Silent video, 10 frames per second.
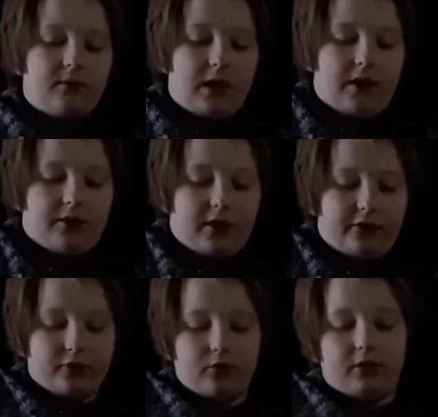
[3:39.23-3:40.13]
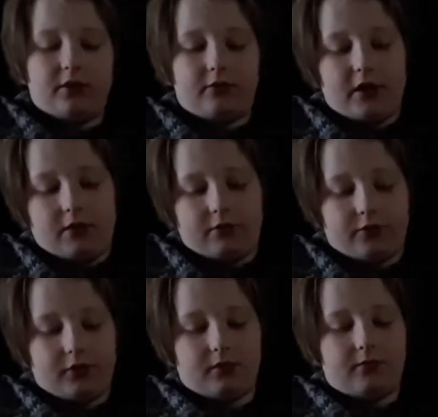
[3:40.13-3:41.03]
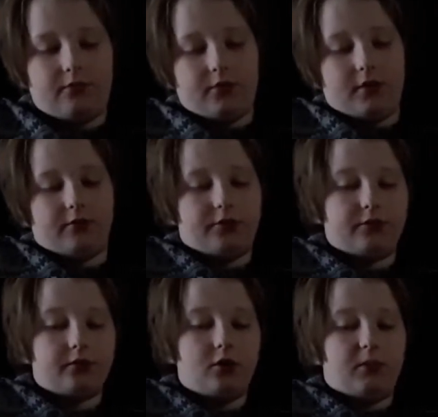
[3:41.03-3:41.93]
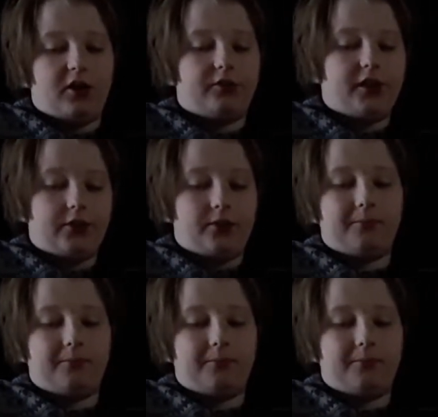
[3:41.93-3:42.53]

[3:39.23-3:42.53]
And they threw another round of snowballs at them,